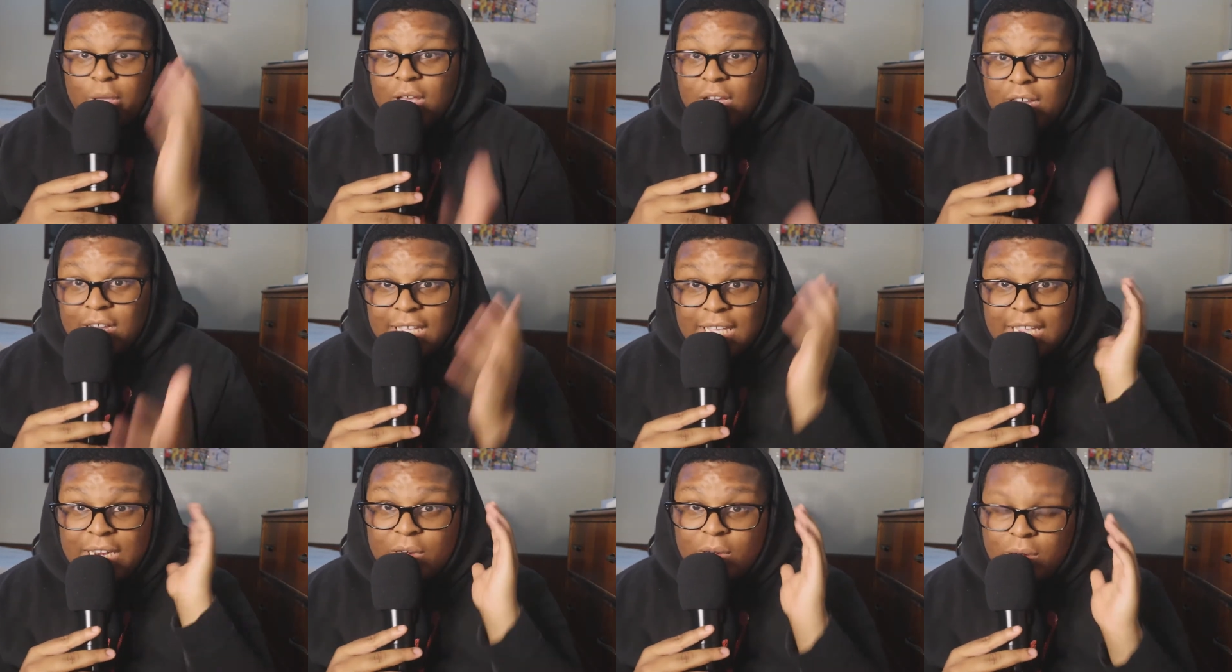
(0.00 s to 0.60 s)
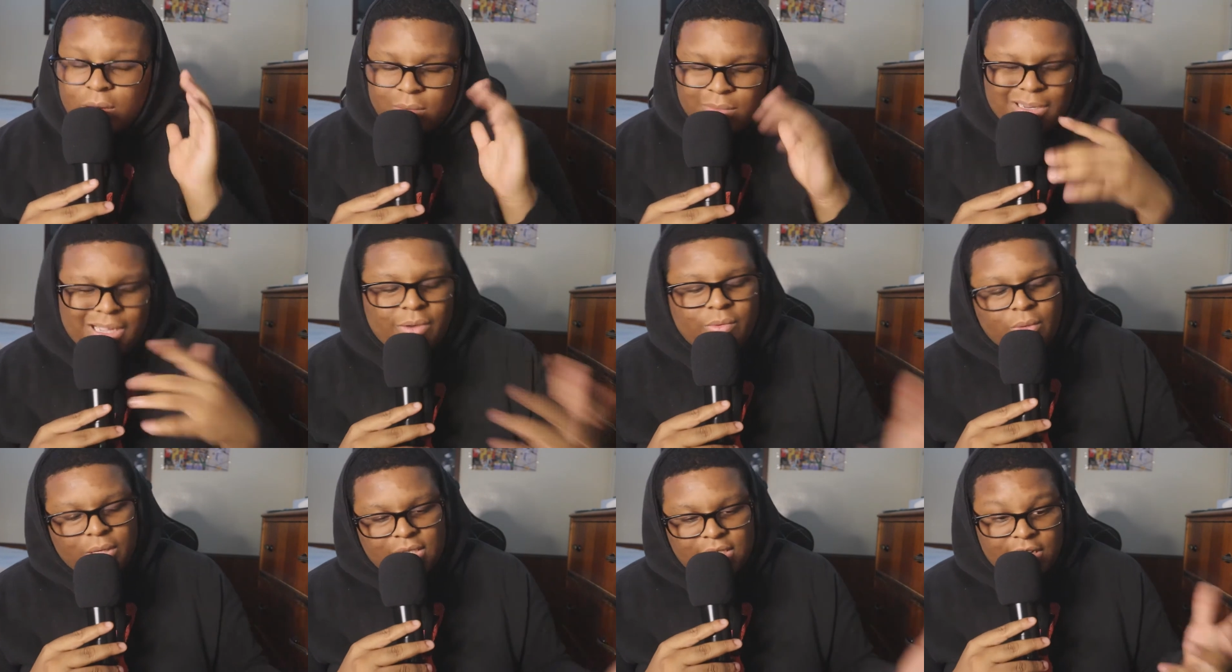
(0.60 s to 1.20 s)
cooking,
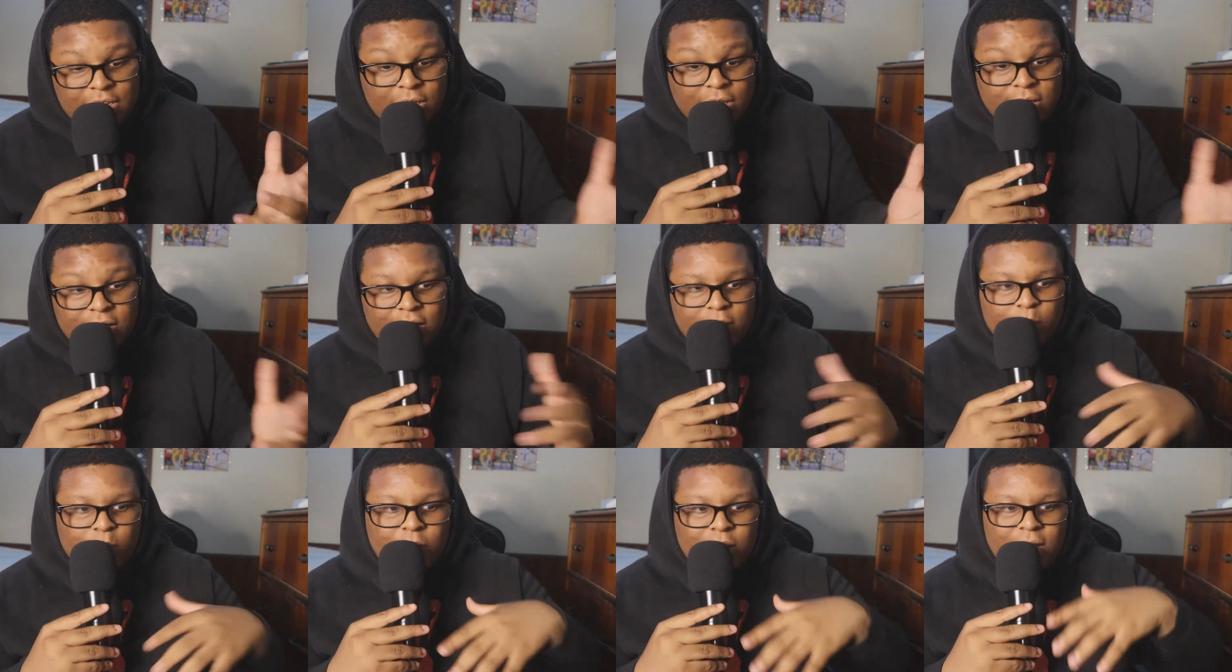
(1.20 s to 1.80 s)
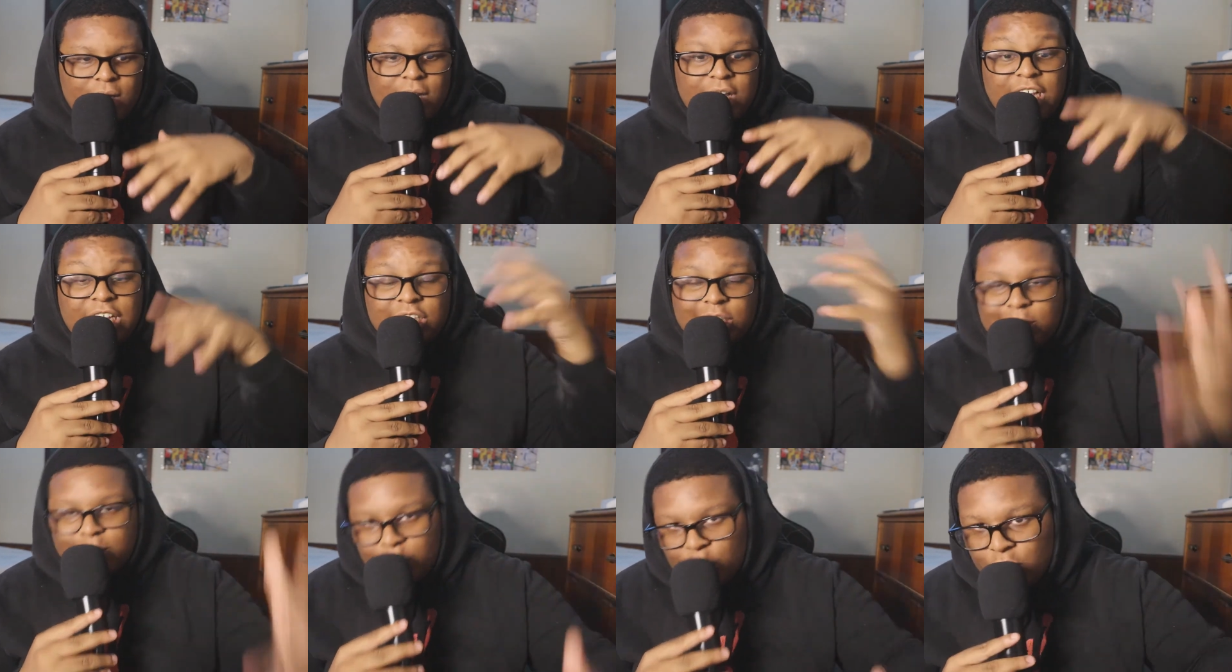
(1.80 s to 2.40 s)
I don't want to say cooking, but
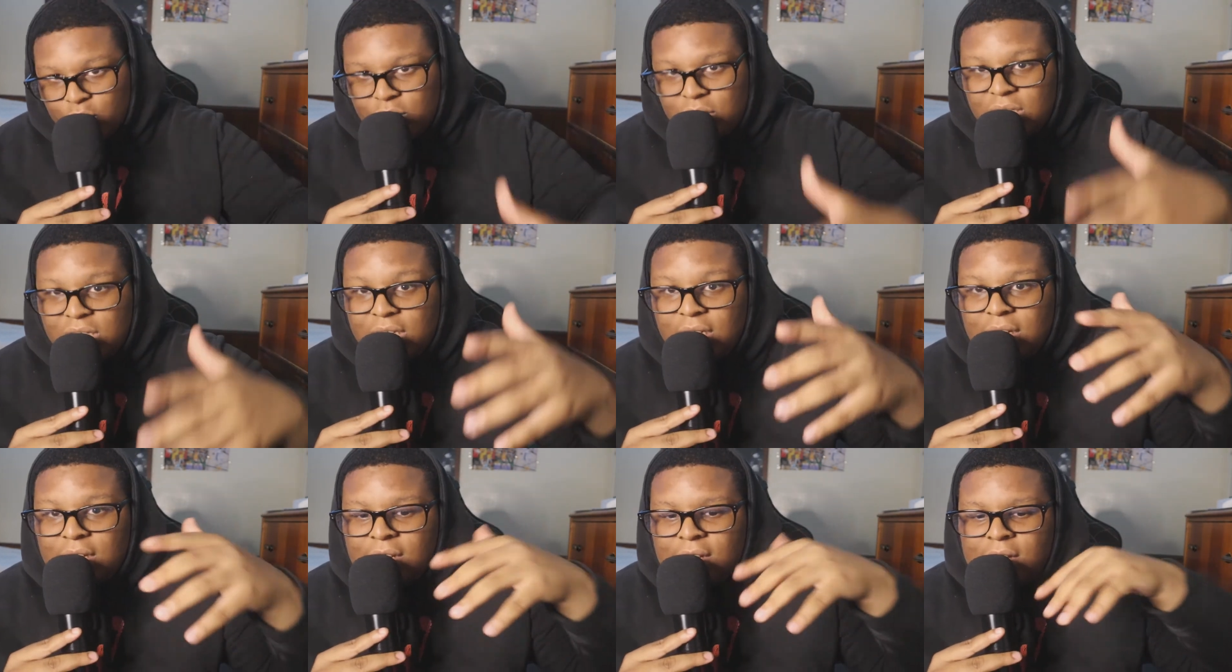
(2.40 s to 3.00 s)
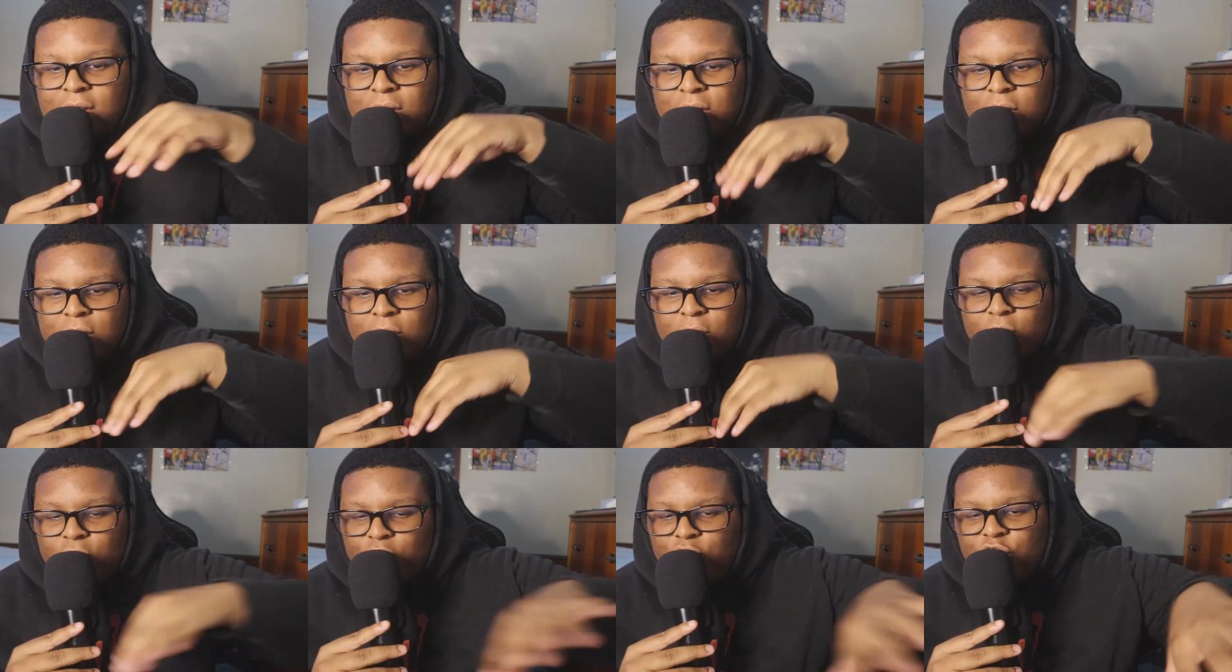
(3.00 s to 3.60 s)
exposing
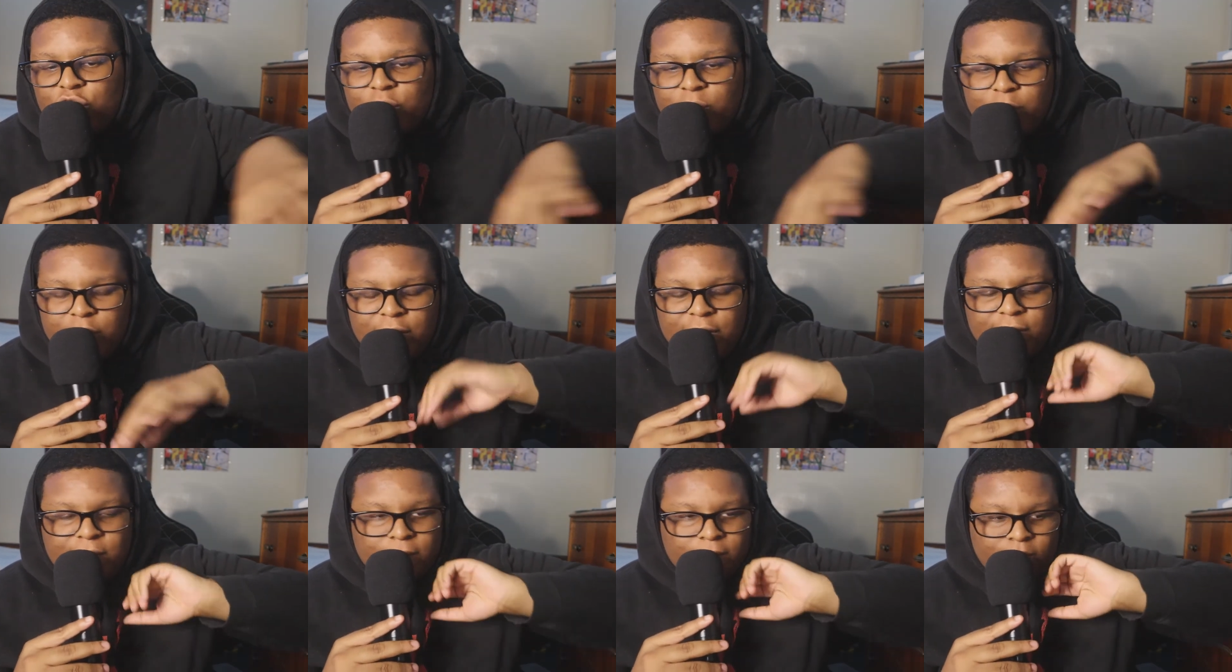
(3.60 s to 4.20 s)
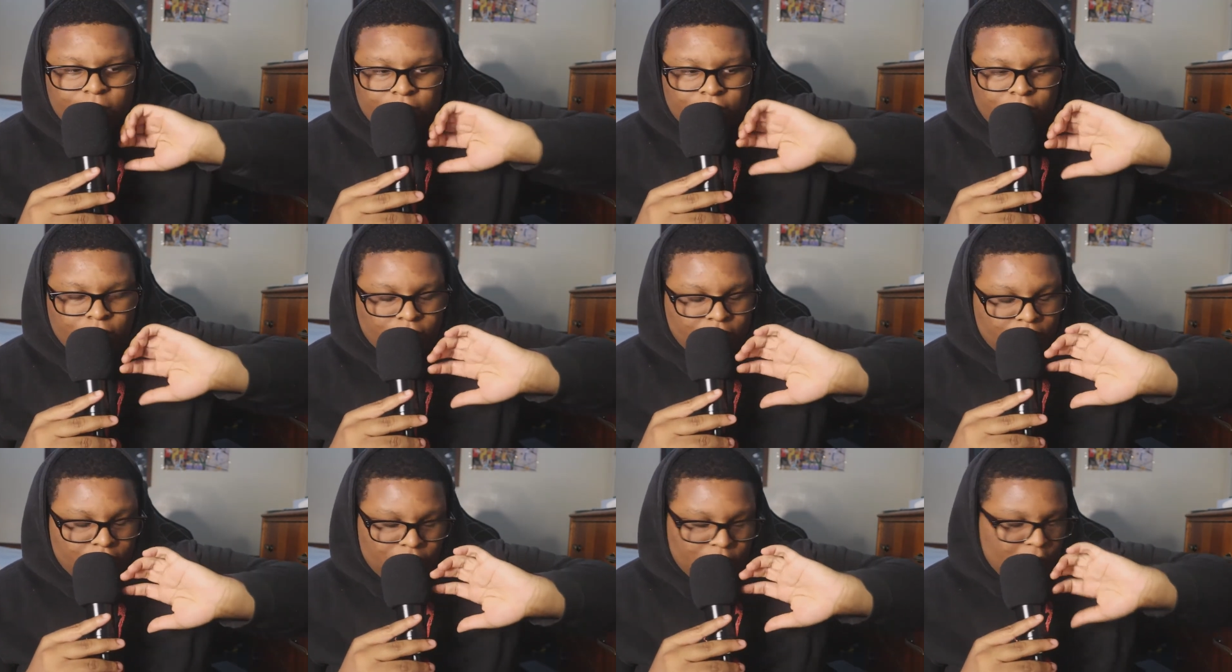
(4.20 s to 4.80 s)
Rudy Gobert
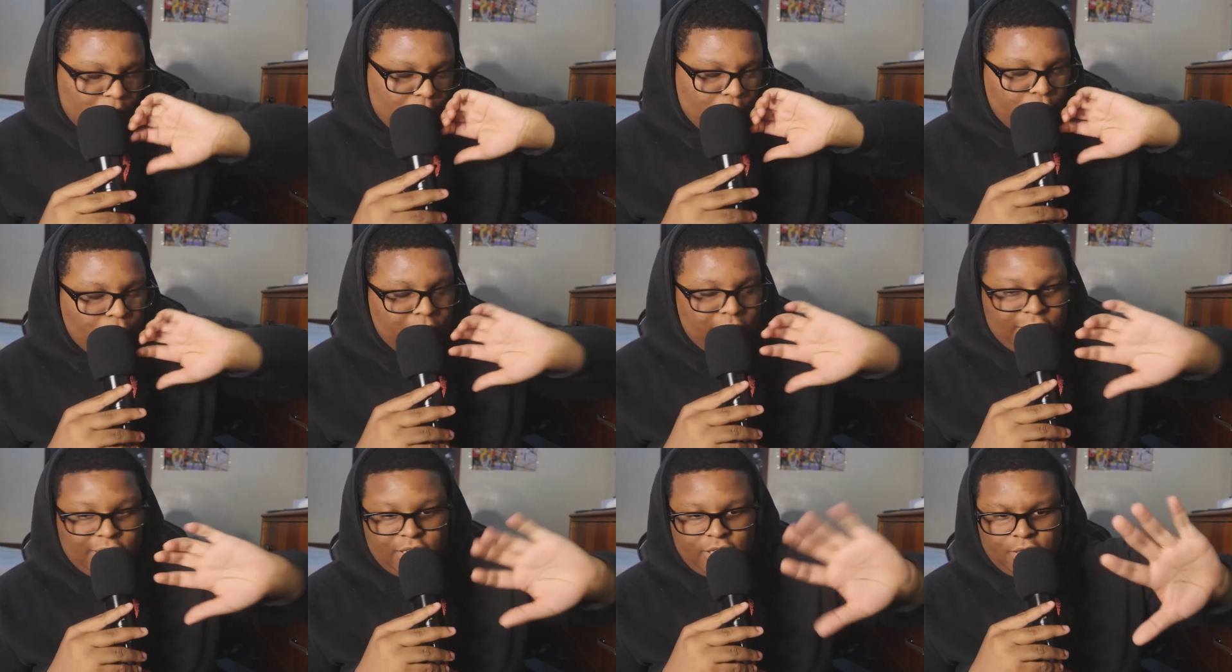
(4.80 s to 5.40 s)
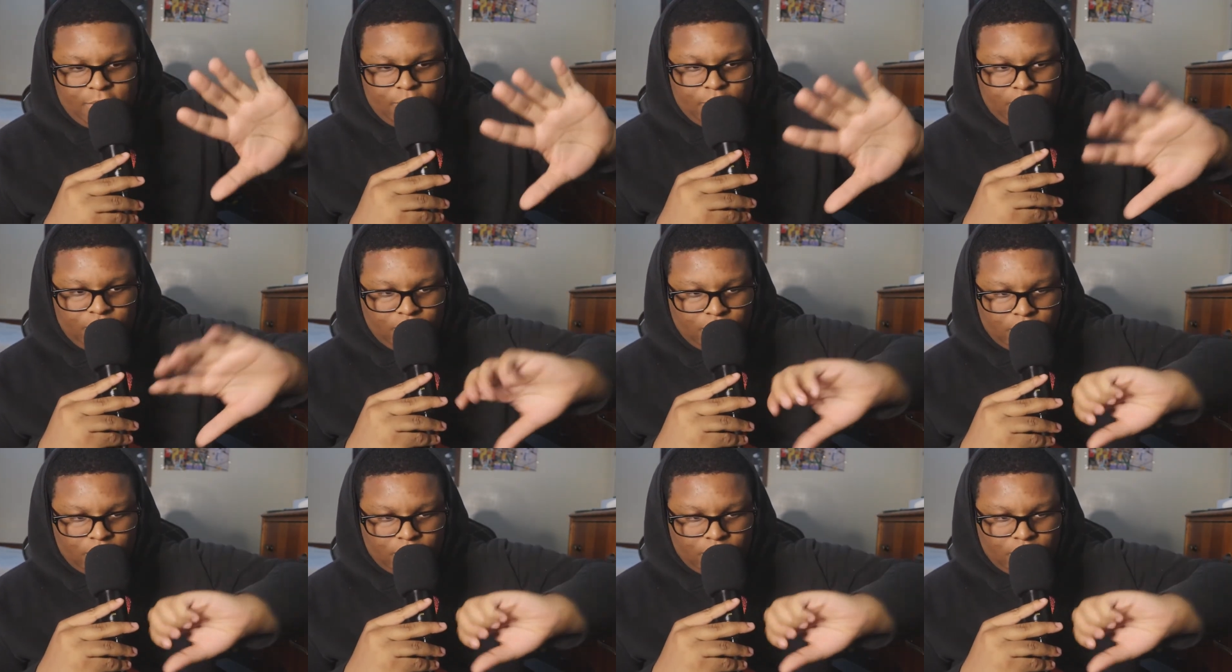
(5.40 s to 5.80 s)
was